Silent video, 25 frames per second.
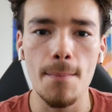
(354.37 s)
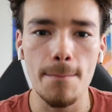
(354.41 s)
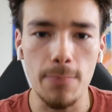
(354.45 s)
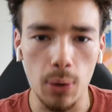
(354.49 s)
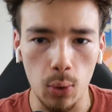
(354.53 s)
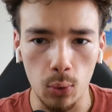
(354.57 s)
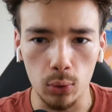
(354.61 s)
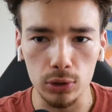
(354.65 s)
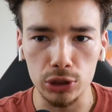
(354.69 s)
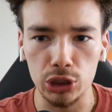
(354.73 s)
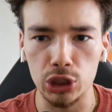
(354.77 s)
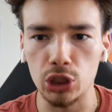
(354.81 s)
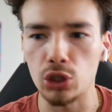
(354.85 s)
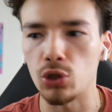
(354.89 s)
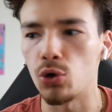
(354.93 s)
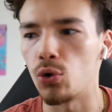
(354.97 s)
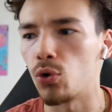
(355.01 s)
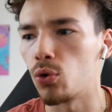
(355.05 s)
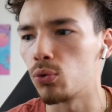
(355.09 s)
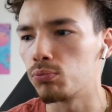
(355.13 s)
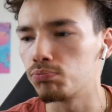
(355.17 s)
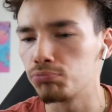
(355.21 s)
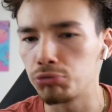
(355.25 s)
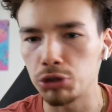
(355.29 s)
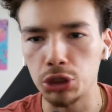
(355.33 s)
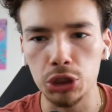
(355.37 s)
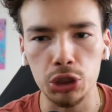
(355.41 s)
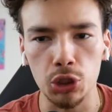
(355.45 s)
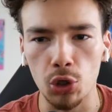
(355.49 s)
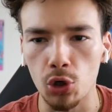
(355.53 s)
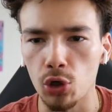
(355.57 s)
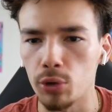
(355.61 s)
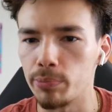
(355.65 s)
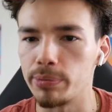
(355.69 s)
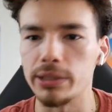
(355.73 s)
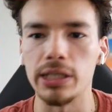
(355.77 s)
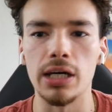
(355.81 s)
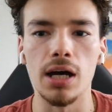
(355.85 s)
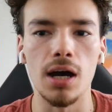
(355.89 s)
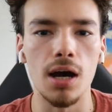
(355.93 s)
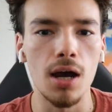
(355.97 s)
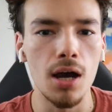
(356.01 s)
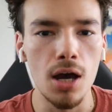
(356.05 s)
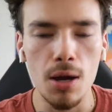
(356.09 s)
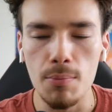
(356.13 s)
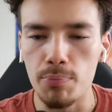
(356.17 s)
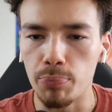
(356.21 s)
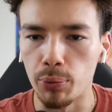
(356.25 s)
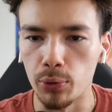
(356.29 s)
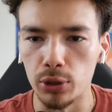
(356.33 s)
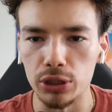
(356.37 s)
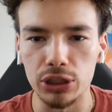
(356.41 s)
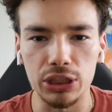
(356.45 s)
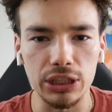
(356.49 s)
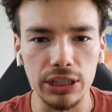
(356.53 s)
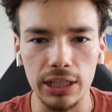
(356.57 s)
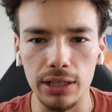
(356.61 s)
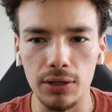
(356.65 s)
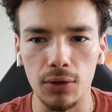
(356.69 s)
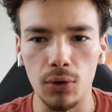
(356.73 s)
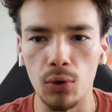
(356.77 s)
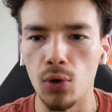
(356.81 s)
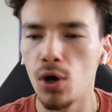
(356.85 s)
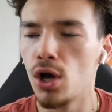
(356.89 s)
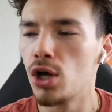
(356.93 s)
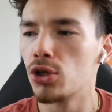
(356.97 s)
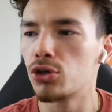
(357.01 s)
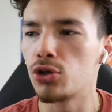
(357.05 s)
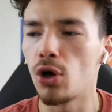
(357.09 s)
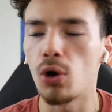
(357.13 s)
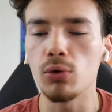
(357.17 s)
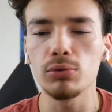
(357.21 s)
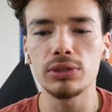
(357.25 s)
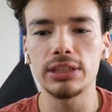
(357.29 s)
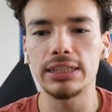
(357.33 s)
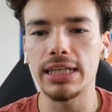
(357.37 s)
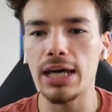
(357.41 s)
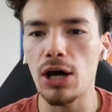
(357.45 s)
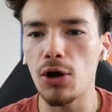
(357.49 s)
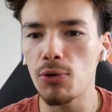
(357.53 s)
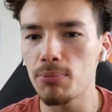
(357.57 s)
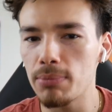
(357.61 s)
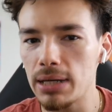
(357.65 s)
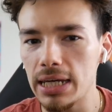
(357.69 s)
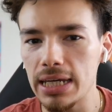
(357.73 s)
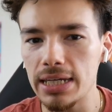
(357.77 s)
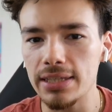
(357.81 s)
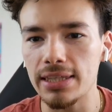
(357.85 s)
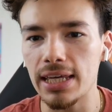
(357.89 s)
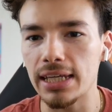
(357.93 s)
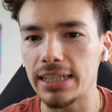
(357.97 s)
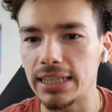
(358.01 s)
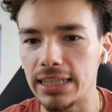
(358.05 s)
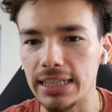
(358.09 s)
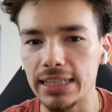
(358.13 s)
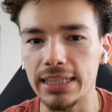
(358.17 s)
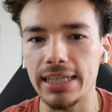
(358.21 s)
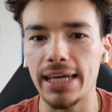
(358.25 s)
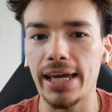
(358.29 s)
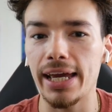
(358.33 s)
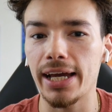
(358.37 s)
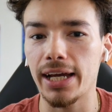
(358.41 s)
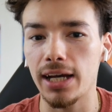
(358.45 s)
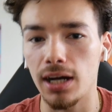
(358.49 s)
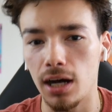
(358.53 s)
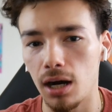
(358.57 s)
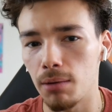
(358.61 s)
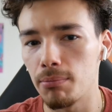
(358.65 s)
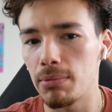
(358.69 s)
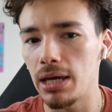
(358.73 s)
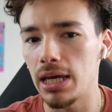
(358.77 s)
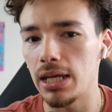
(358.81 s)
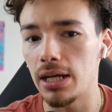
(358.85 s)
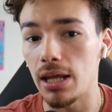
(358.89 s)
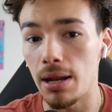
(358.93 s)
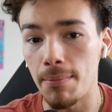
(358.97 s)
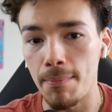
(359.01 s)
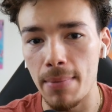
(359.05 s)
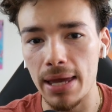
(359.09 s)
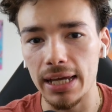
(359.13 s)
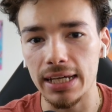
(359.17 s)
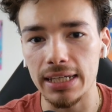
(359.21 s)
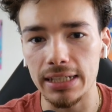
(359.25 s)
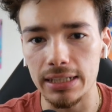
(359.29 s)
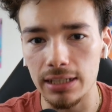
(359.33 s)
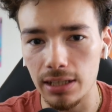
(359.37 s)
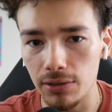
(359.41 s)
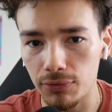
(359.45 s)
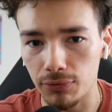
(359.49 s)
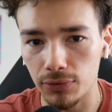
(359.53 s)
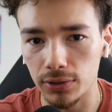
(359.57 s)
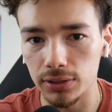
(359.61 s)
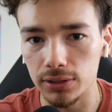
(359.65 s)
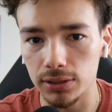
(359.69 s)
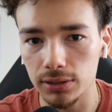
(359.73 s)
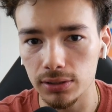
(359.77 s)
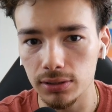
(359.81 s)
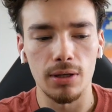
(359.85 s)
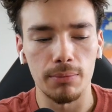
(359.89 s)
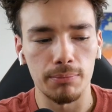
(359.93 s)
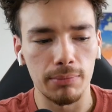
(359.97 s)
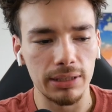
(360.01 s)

Portugal, Serbia, Brazil, don't tell me that he can't come in and make a difference.